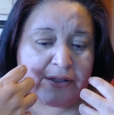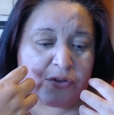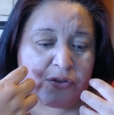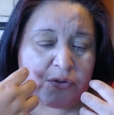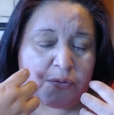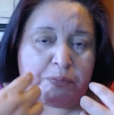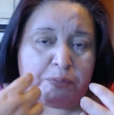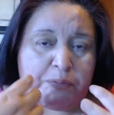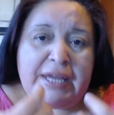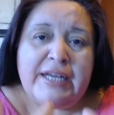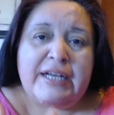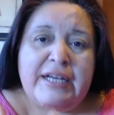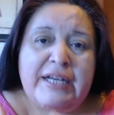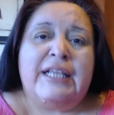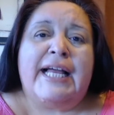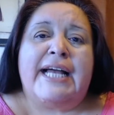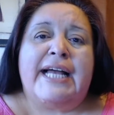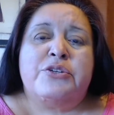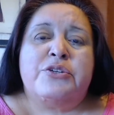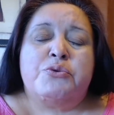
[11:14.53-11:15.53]
being
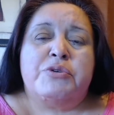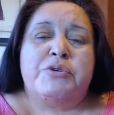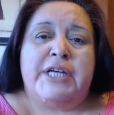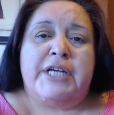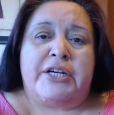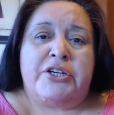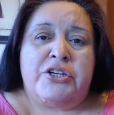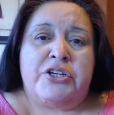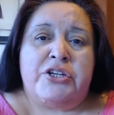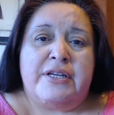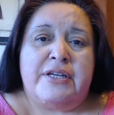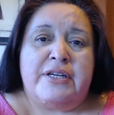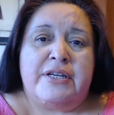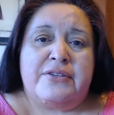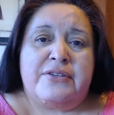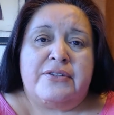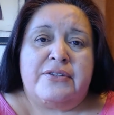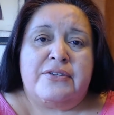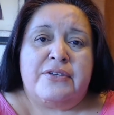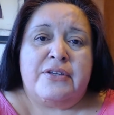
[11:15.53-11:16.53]
class
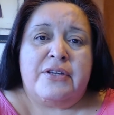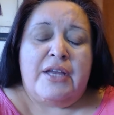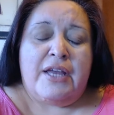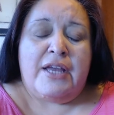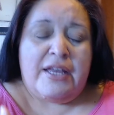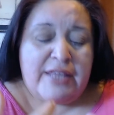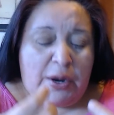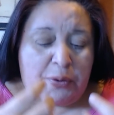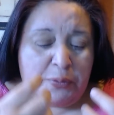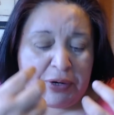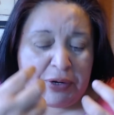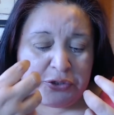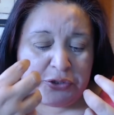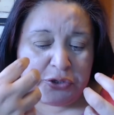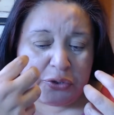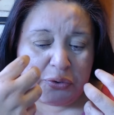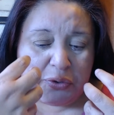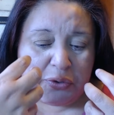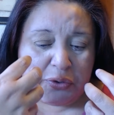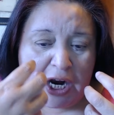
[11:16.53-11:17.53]
reductionists, that we
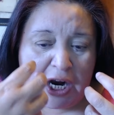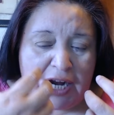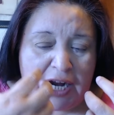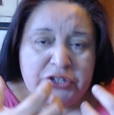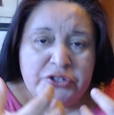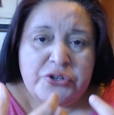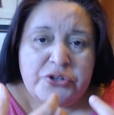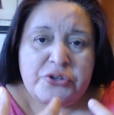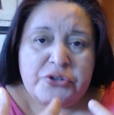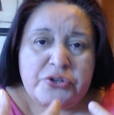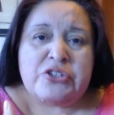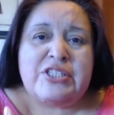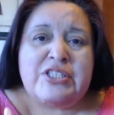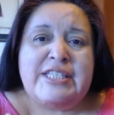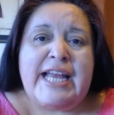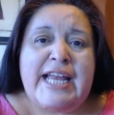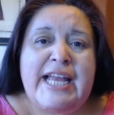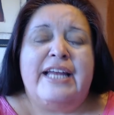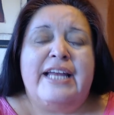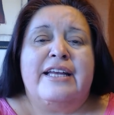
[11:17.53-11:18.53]
do
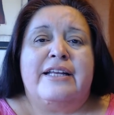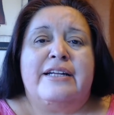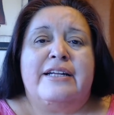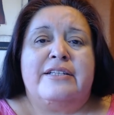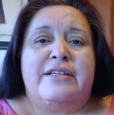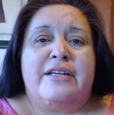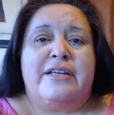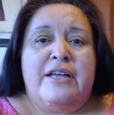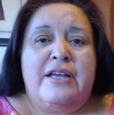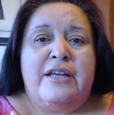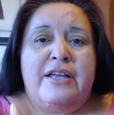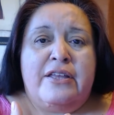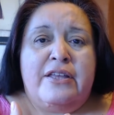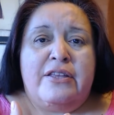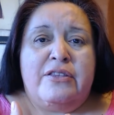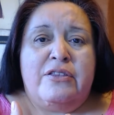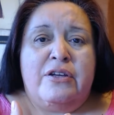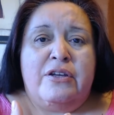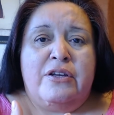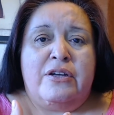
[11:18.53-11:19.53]
understand
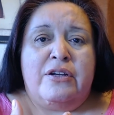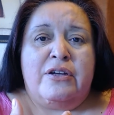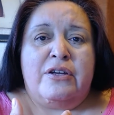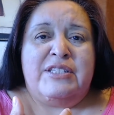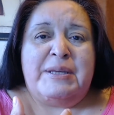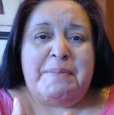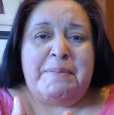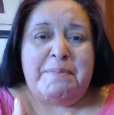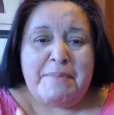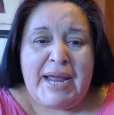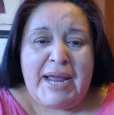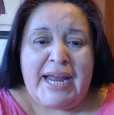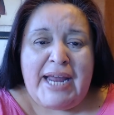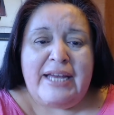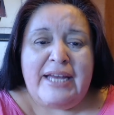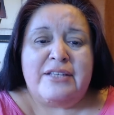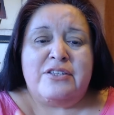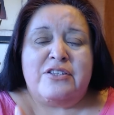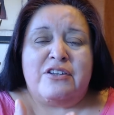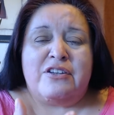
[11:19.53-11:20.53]
the
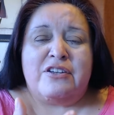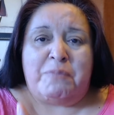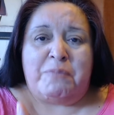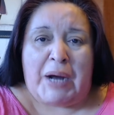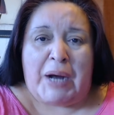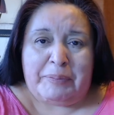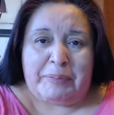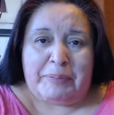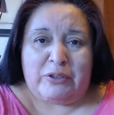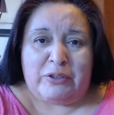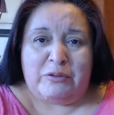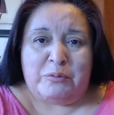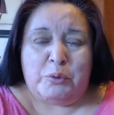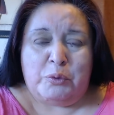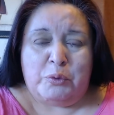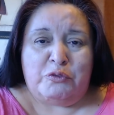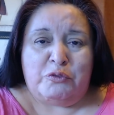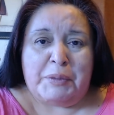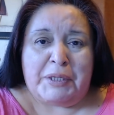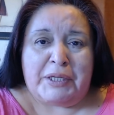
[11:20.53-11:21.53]
demands of popular
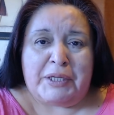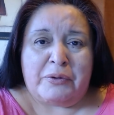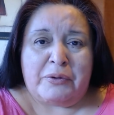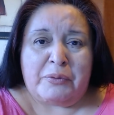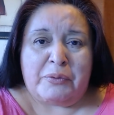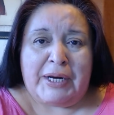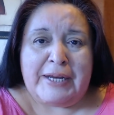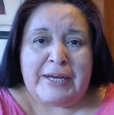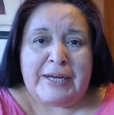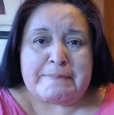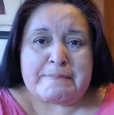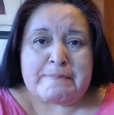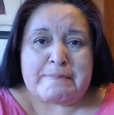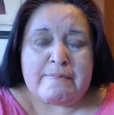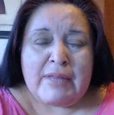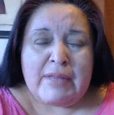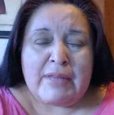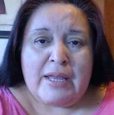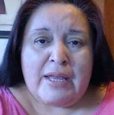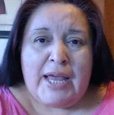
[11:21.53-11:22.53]
movement, right?
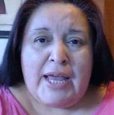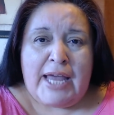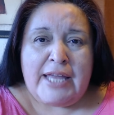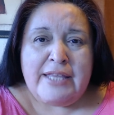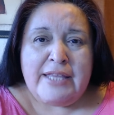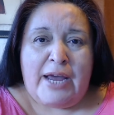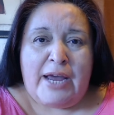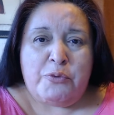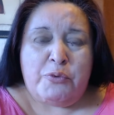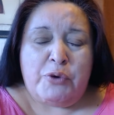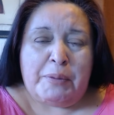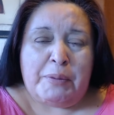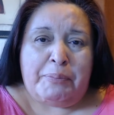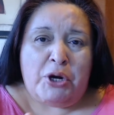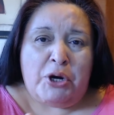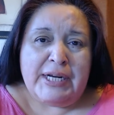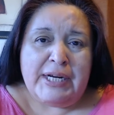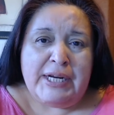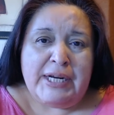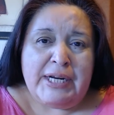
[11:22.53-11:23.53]
And that we're
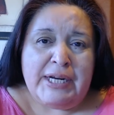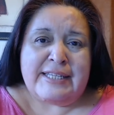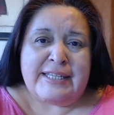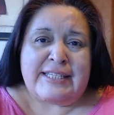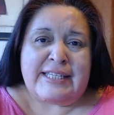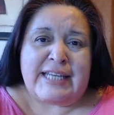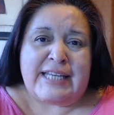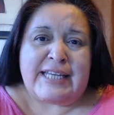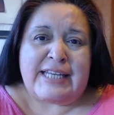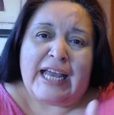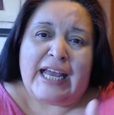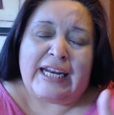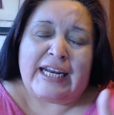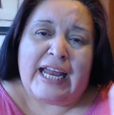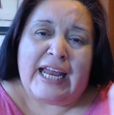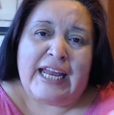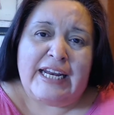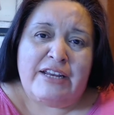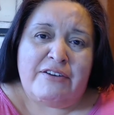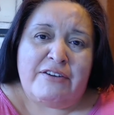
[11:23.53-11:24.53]
putting aside
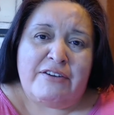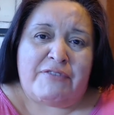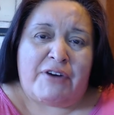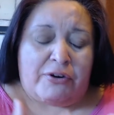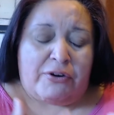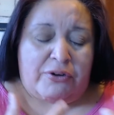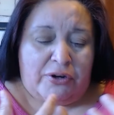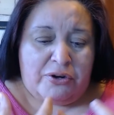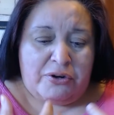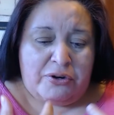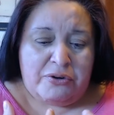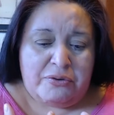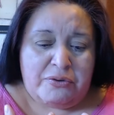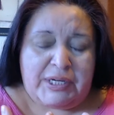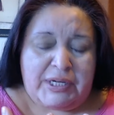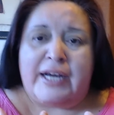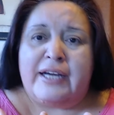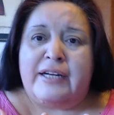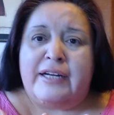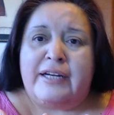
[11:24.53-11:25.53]
any of our own
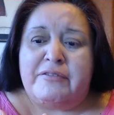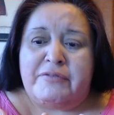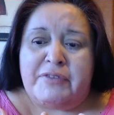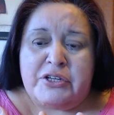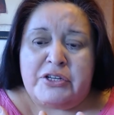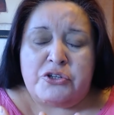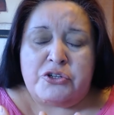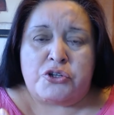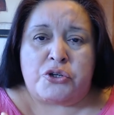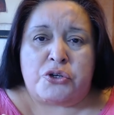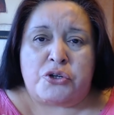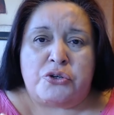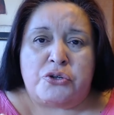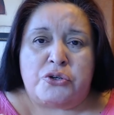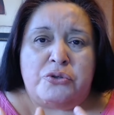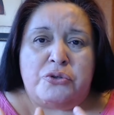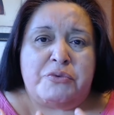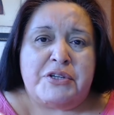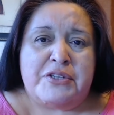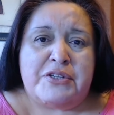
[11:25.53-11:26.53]
kind of
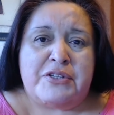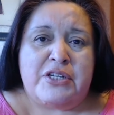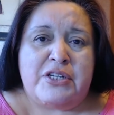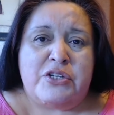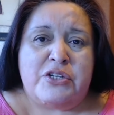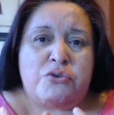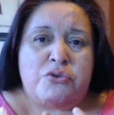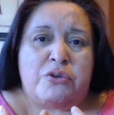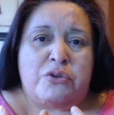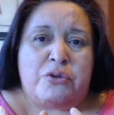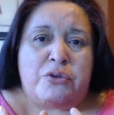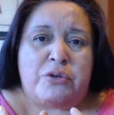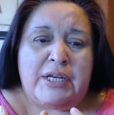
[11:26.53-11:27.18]
internal residual